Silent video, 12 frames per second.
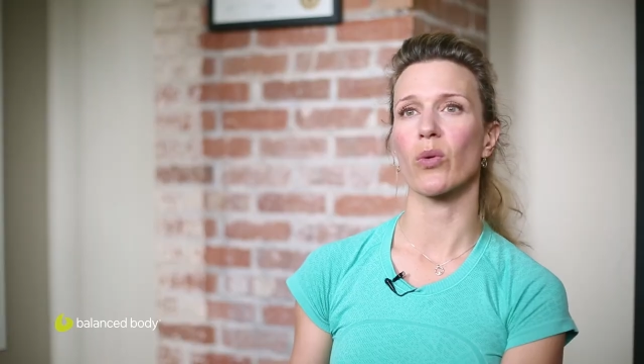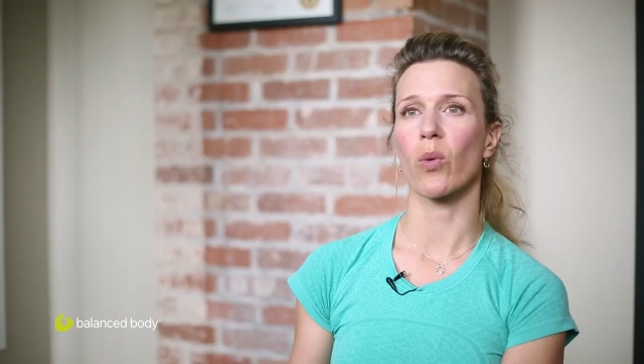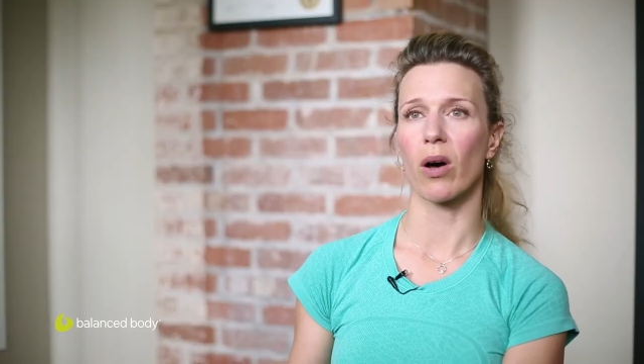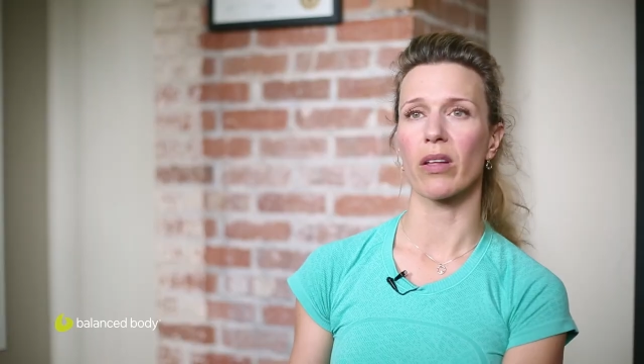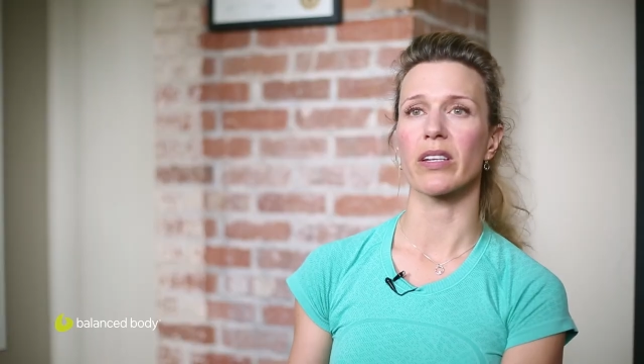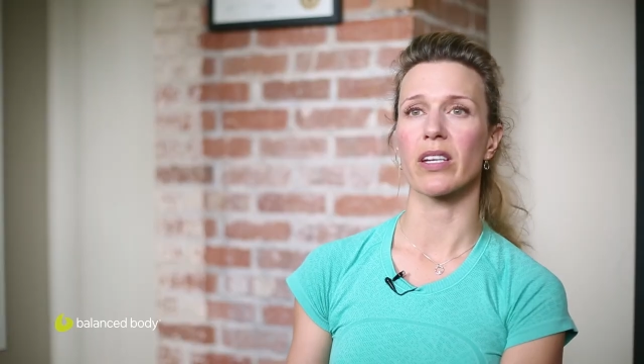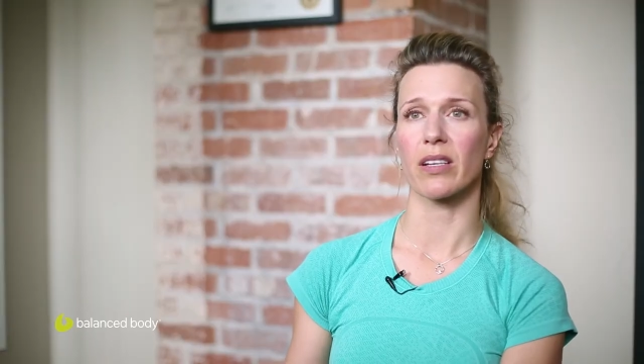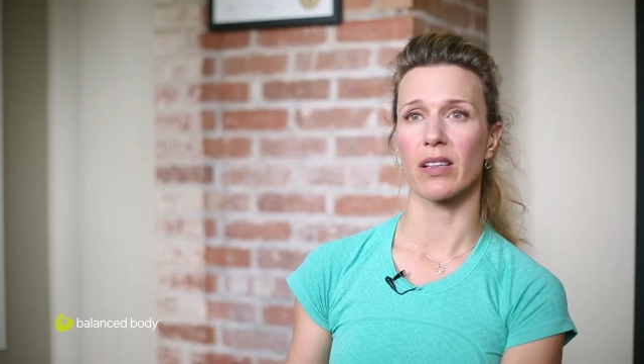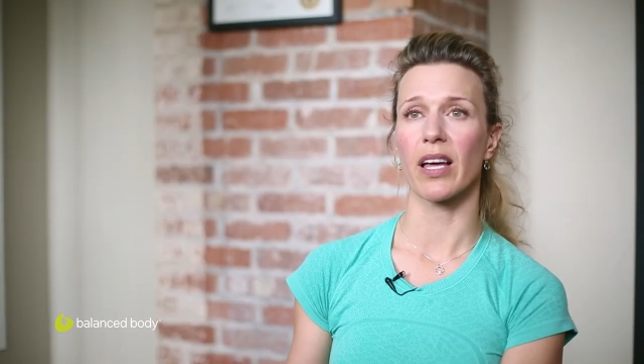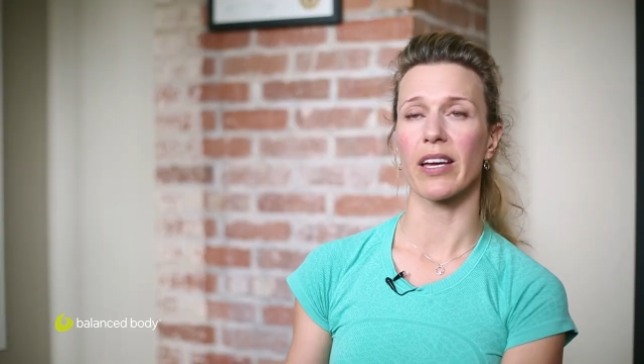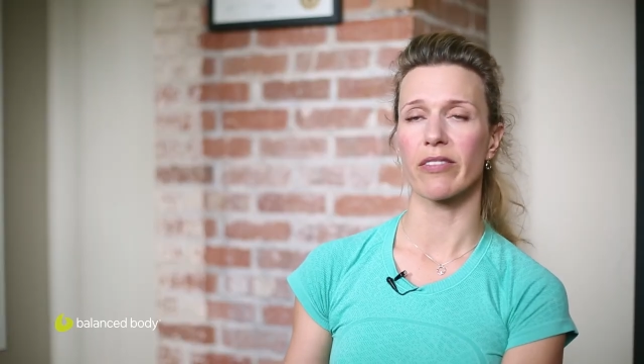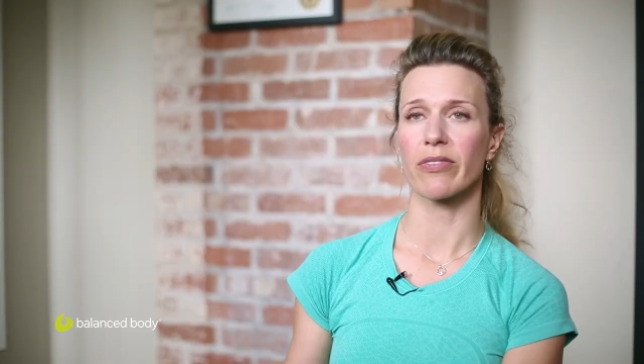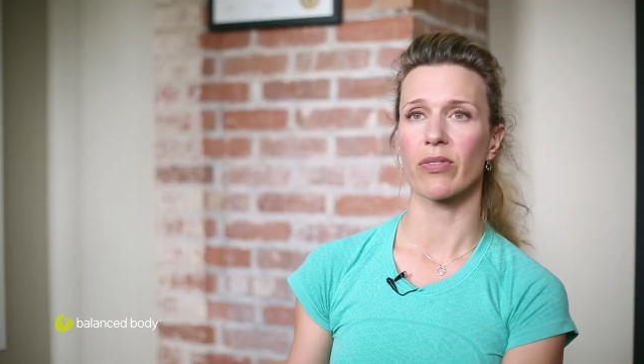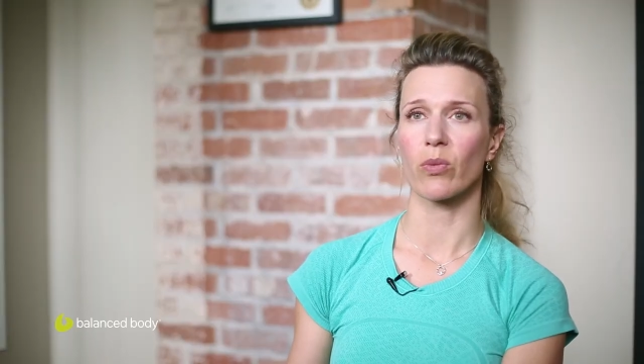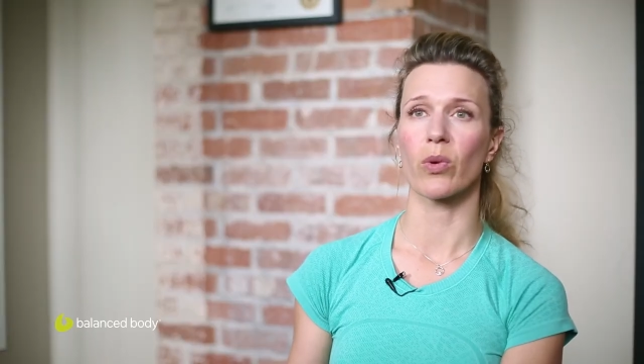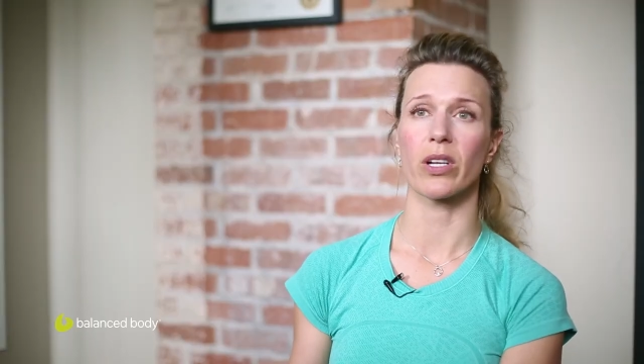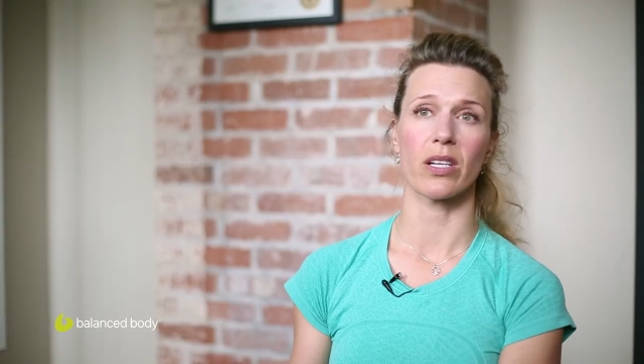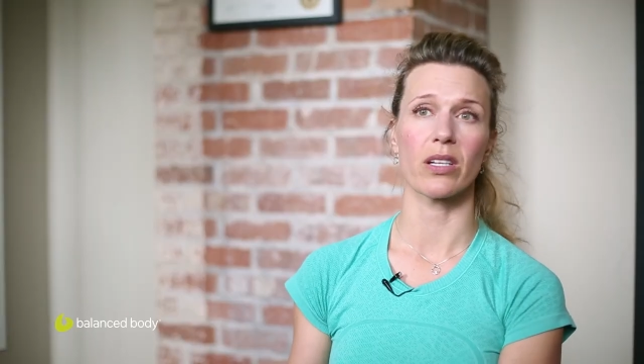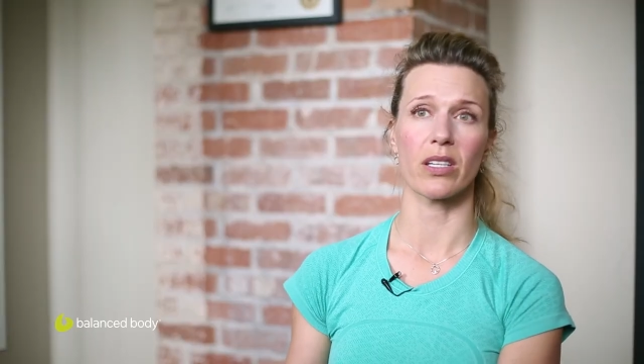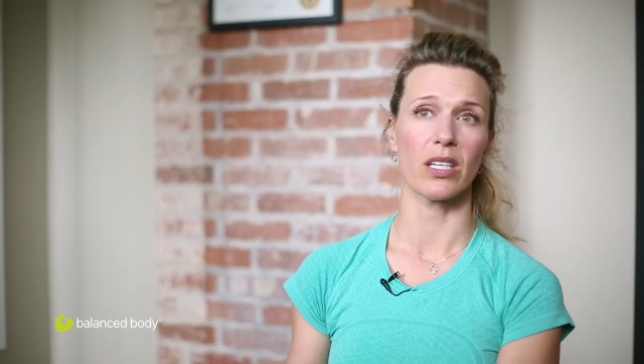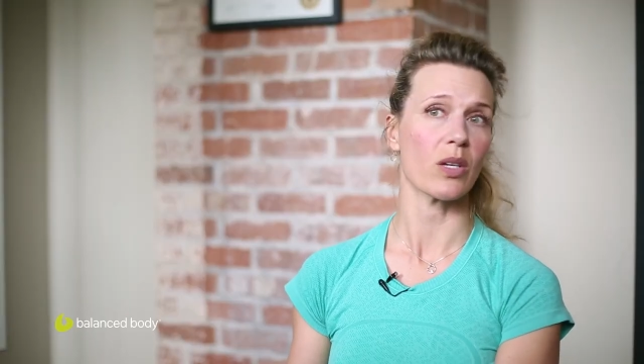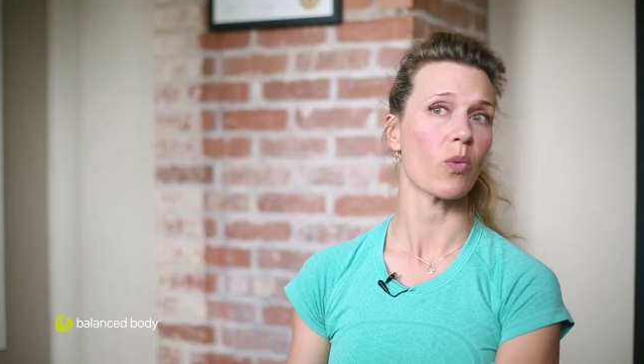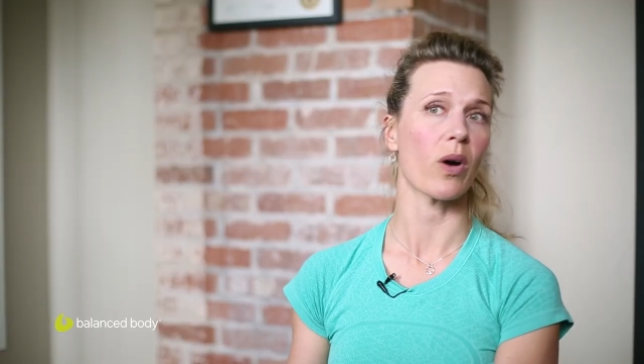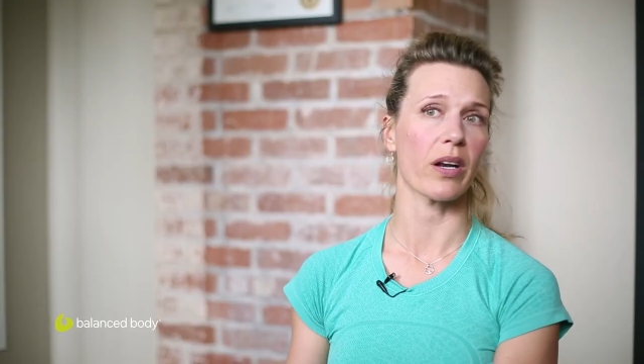quality of life what
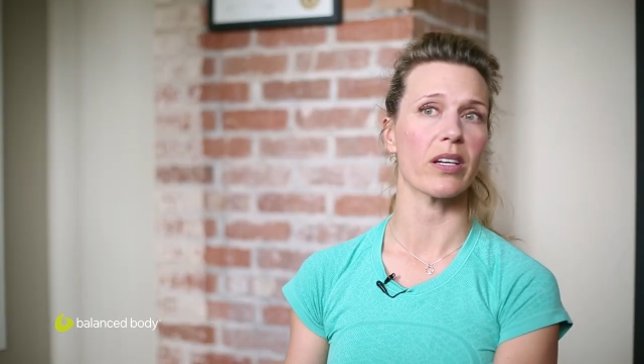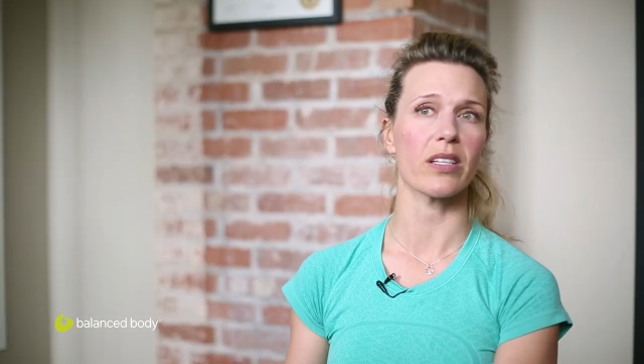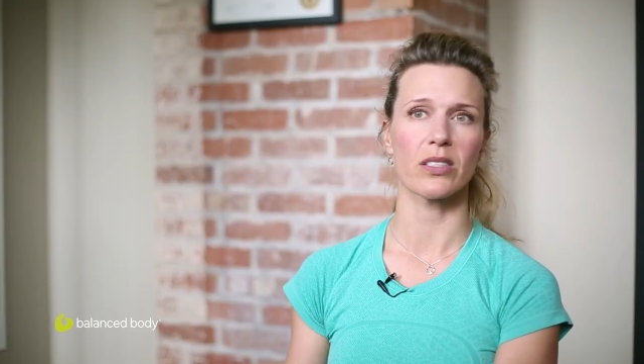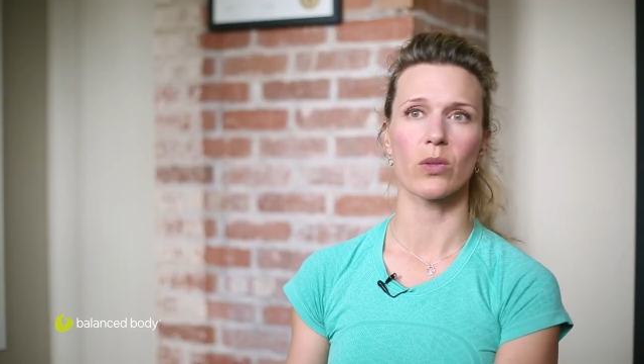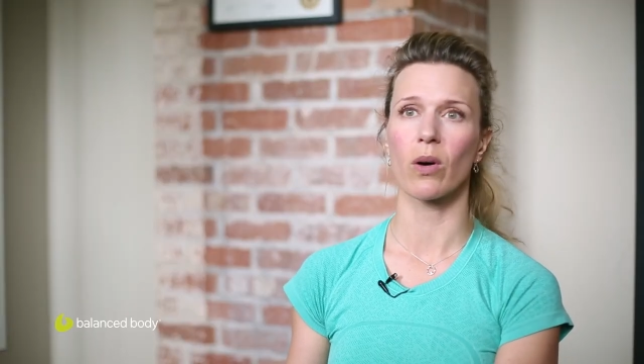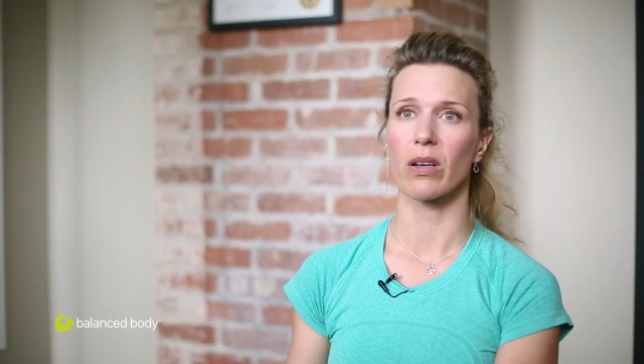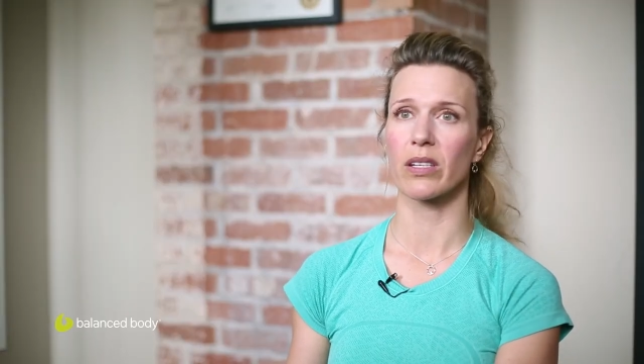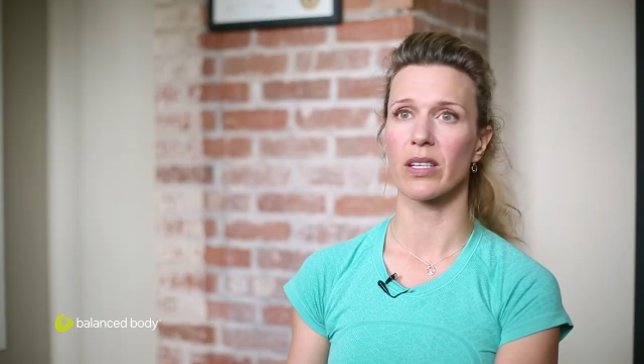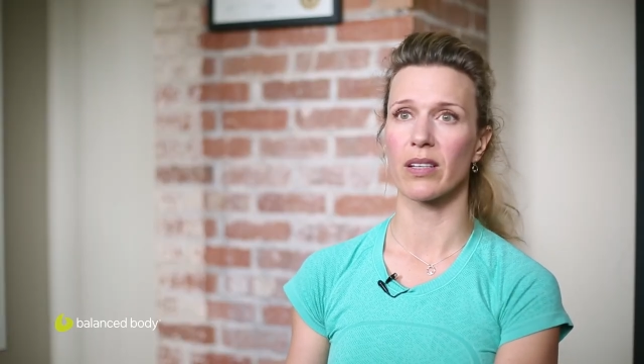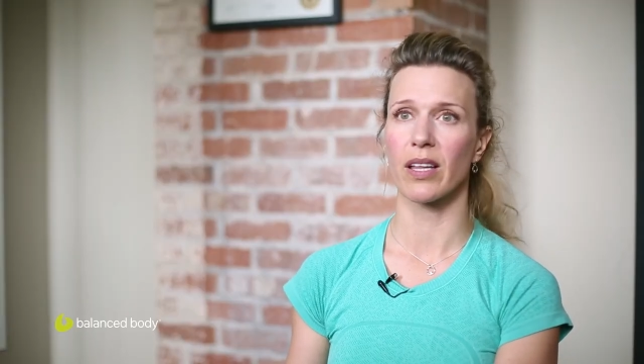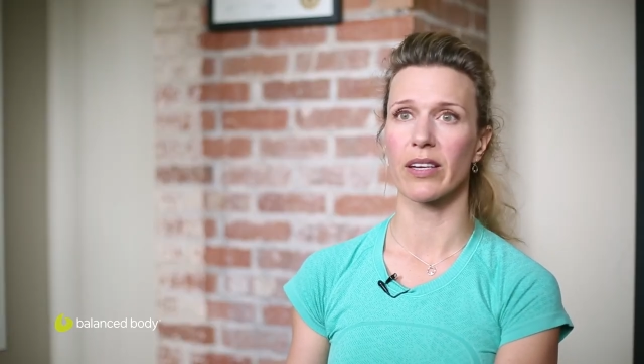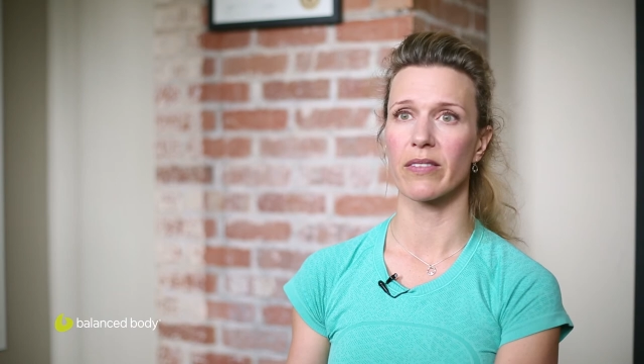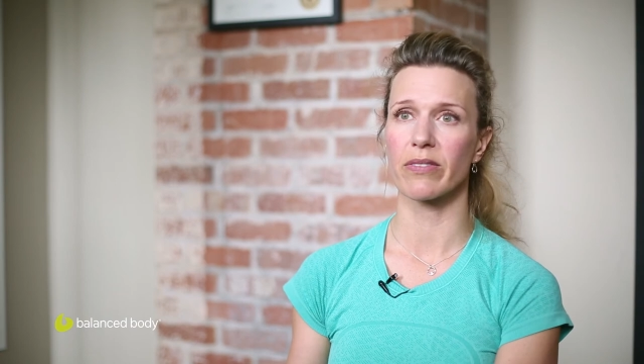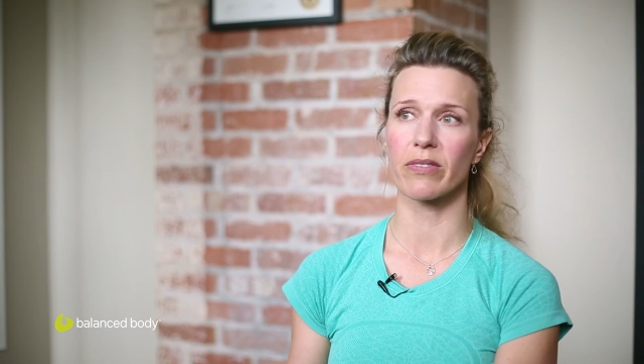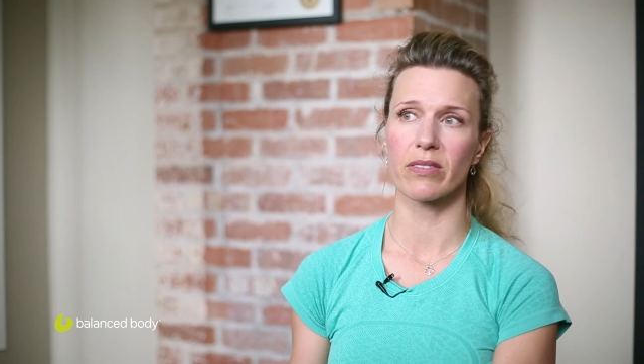he wanted his quality of life.